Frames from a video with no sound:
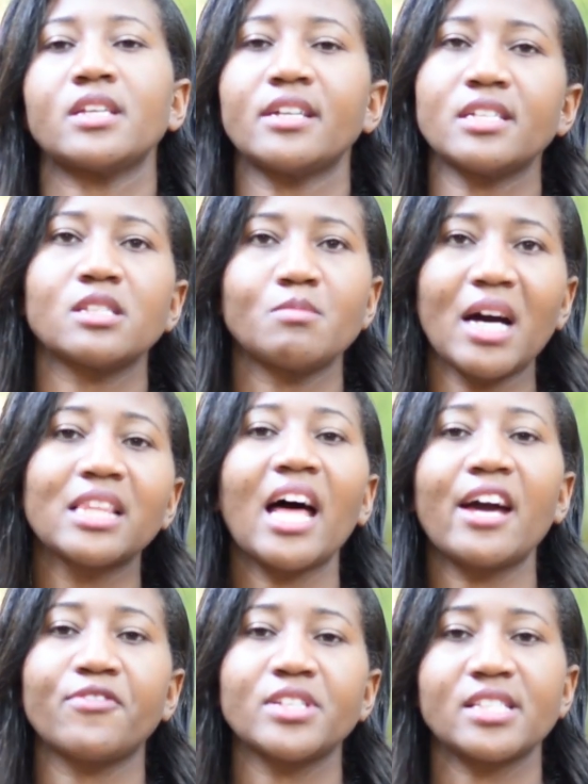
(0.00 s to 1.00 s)
That is my
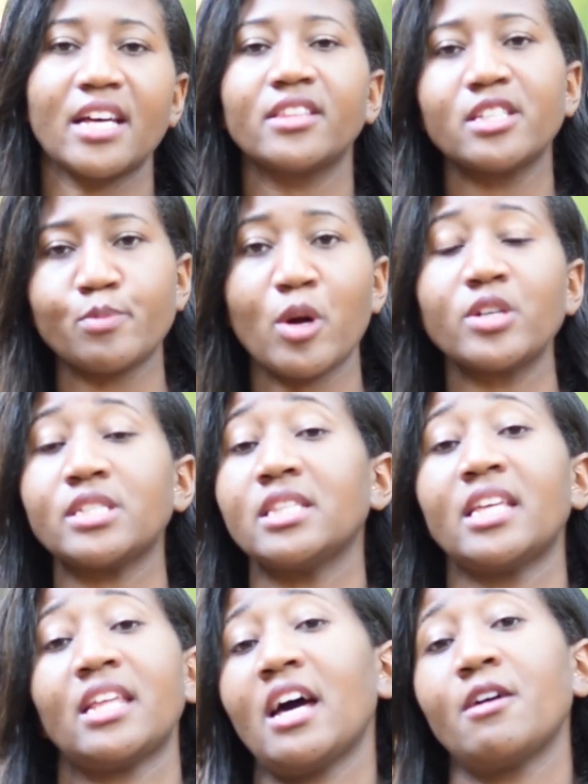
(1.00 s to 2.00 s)
life, is that this
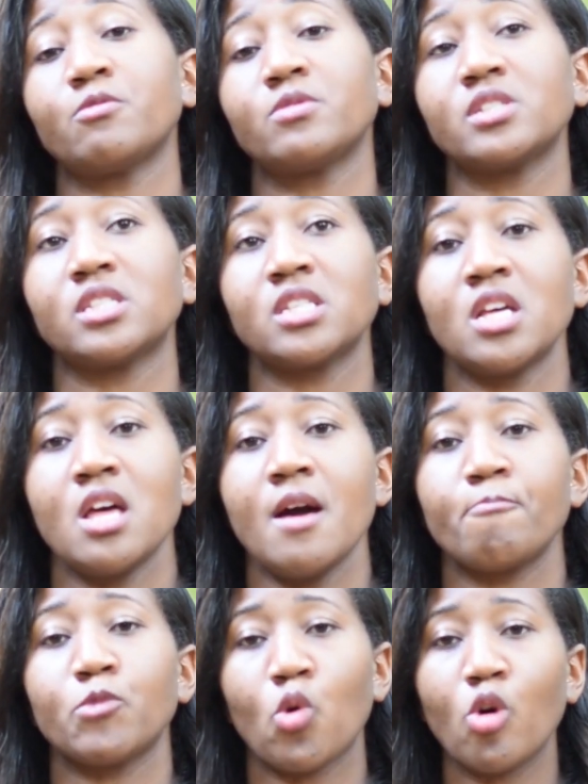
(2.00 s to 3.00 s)
person that I was
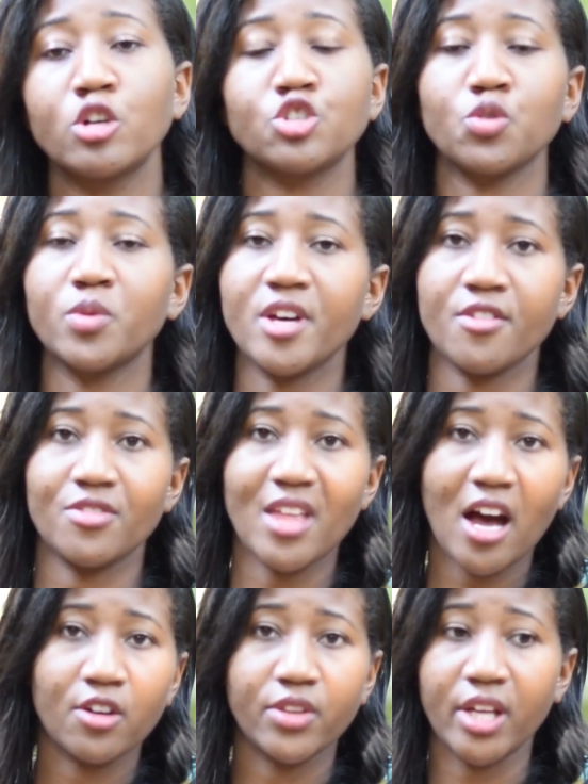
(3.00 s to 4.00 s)
cordial with,
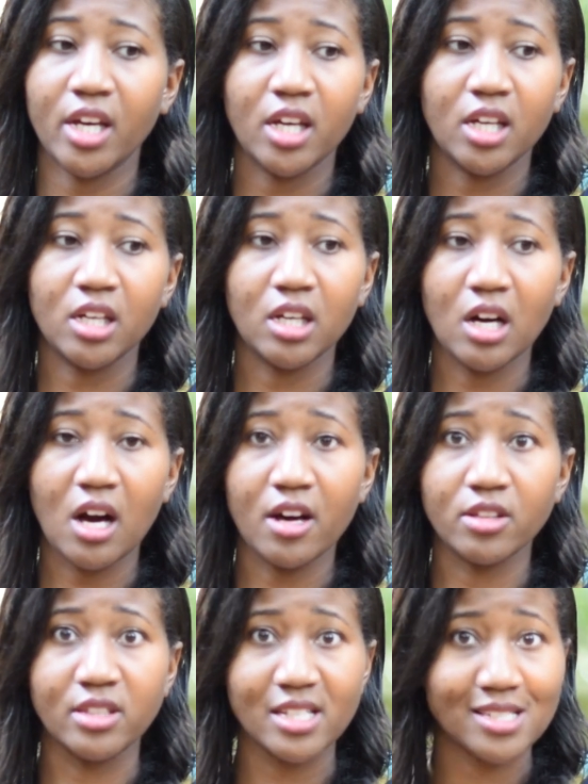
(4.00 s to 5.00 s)
now they
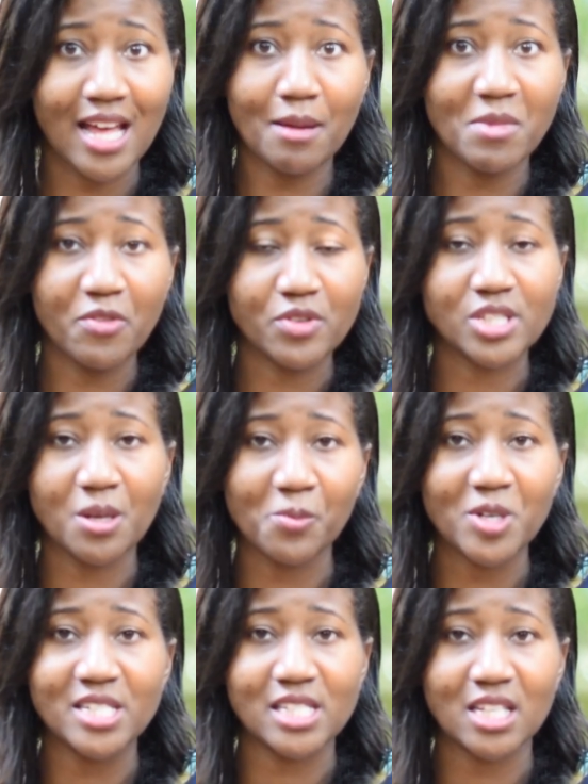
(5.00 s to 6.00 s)
dislike me for some
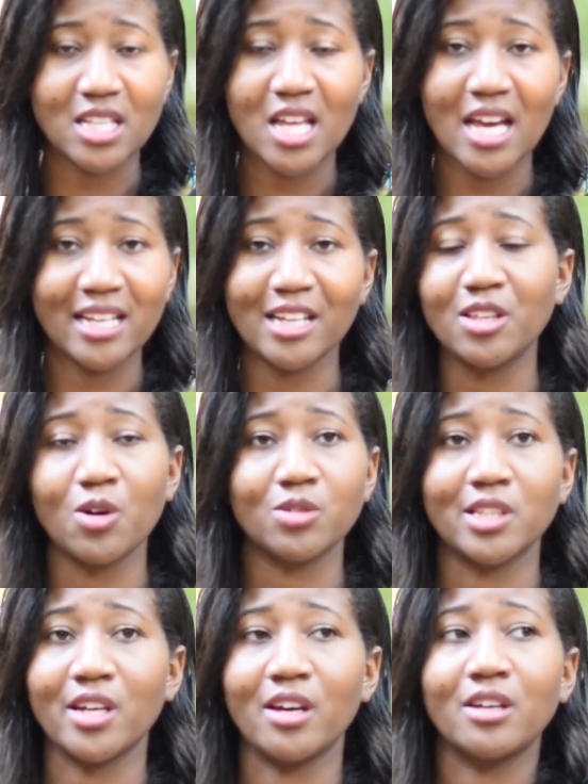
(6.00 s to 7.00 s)
reason, and I know
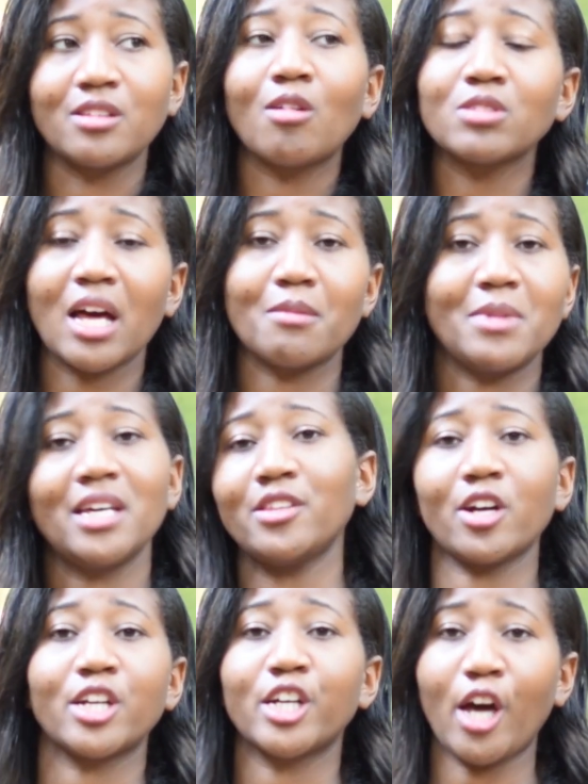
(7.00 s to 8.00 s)
that they don't like me, and
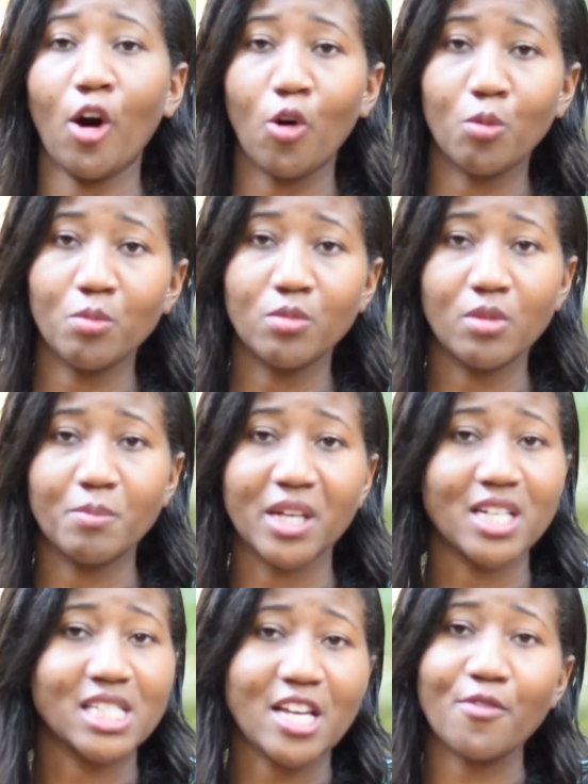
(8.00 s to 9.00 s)
they're gonna go
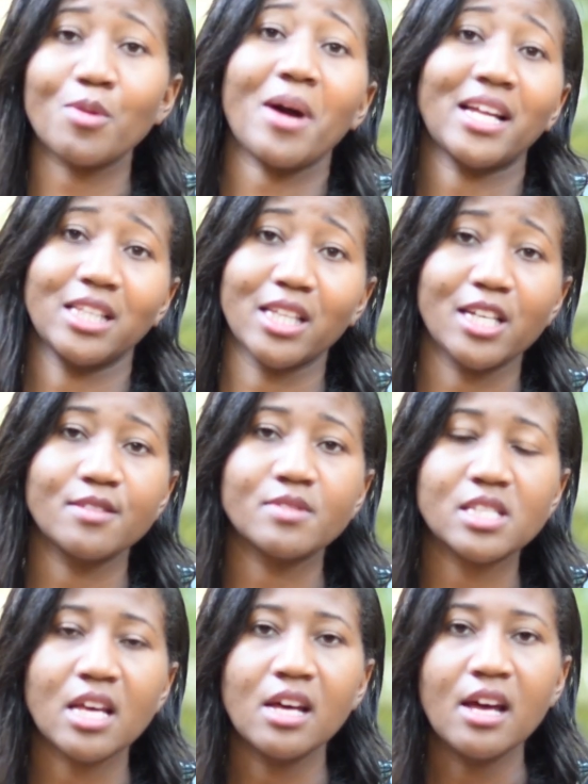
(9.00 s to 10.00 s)
because everybody
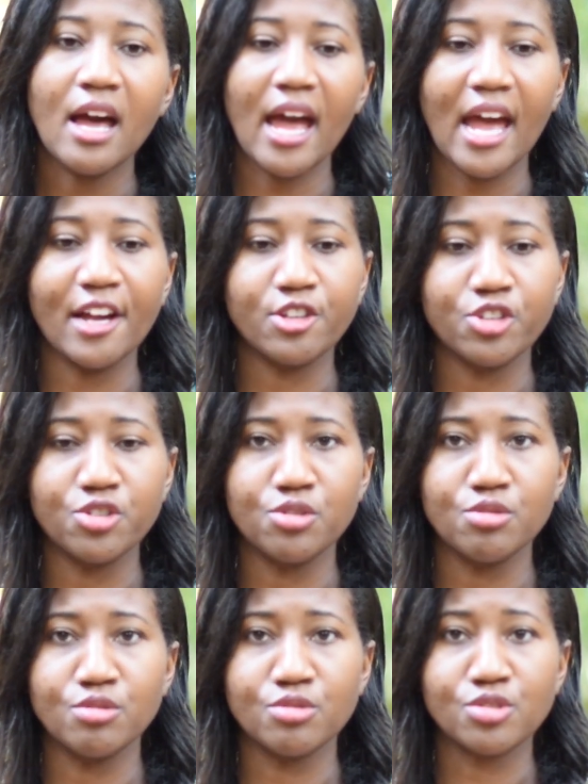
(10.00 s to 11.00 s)
leaves. And
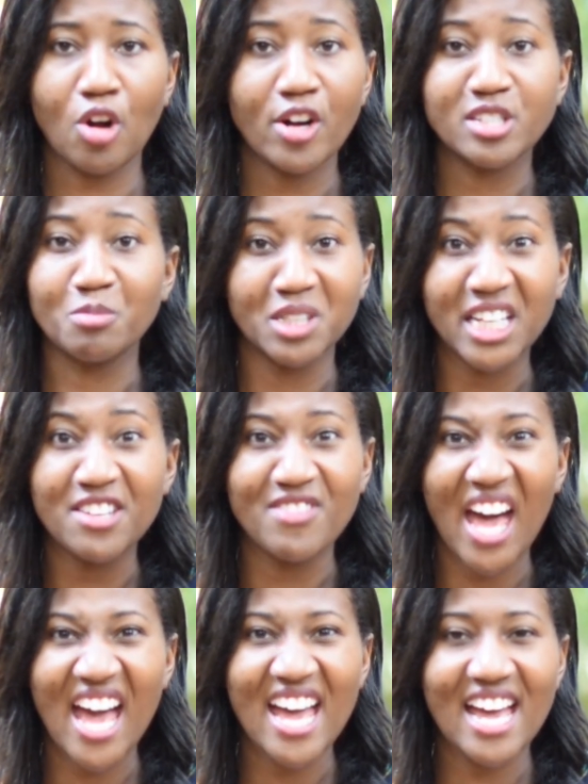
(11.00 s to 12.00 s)
you start to believe
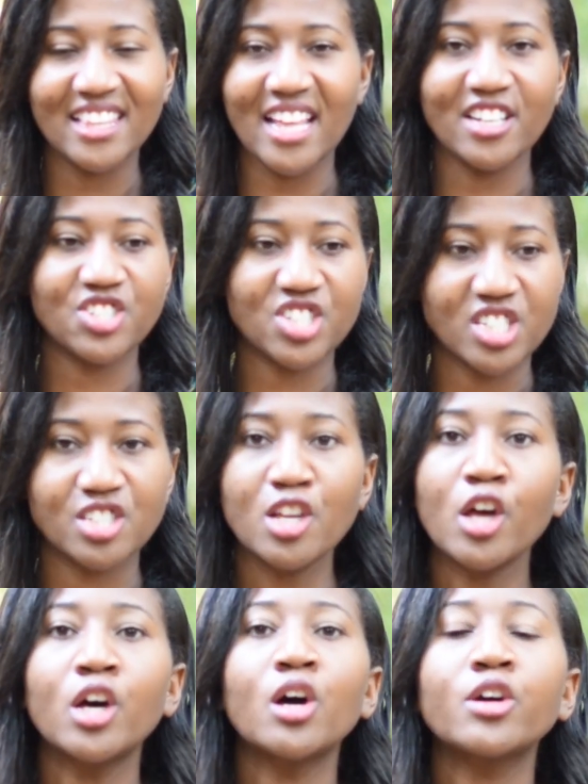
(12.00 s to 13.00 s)
that, and that's just
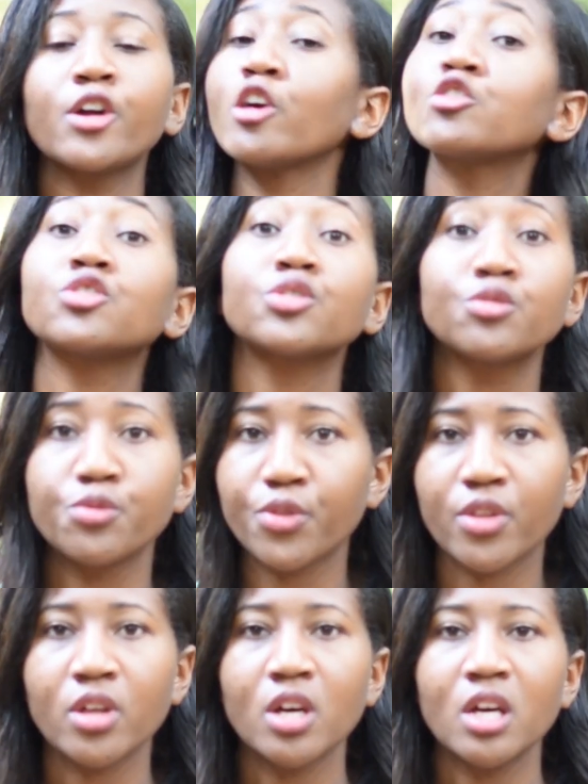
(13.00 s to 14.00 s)
your
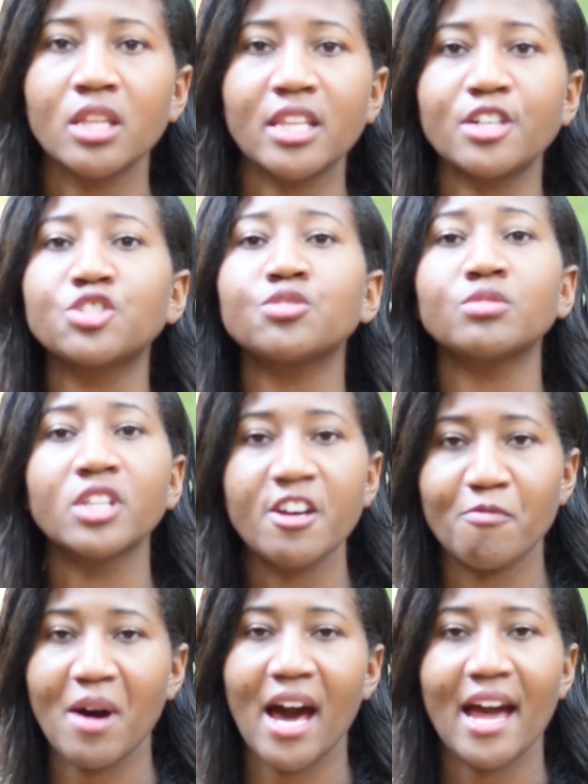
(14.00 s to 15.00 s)
truth that you
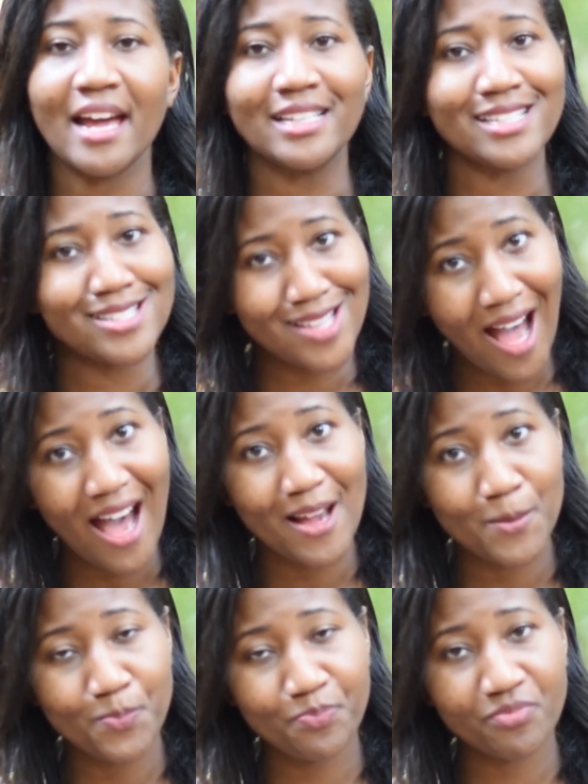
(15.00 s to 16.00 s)
live by, and it's not.
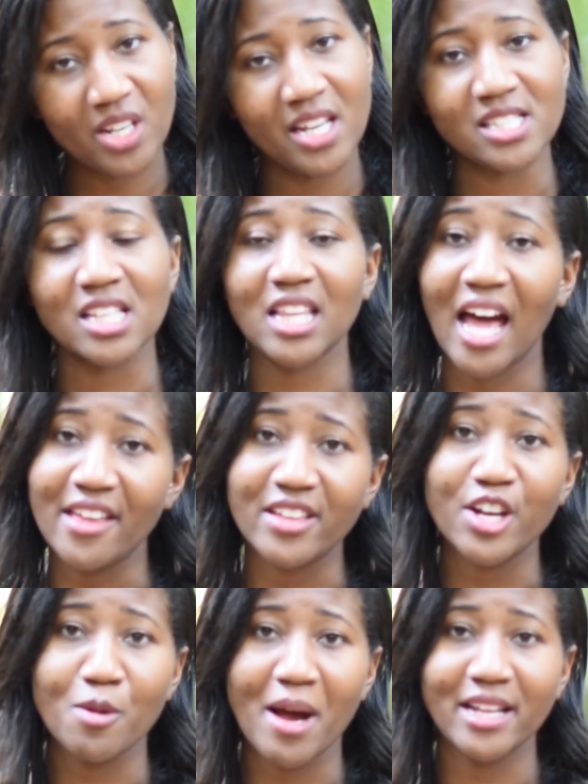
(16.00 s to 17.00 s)
It's a lie
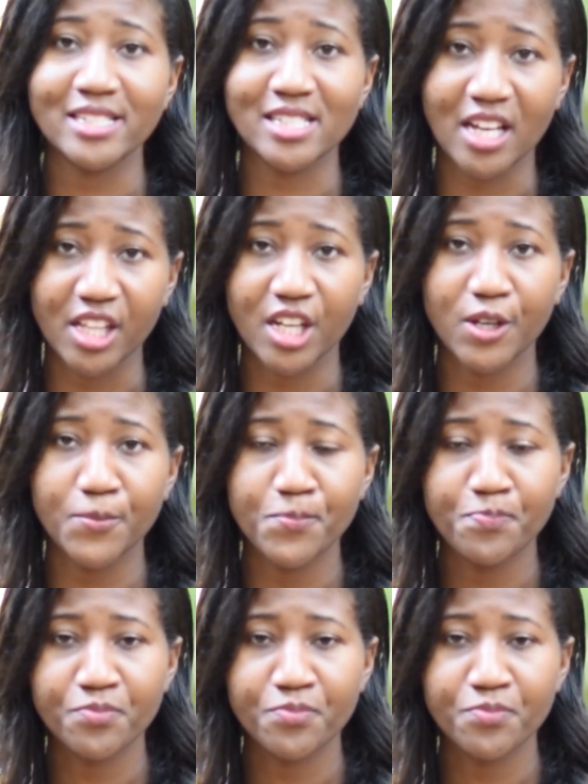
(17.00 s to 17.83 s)
that your mind is telling you.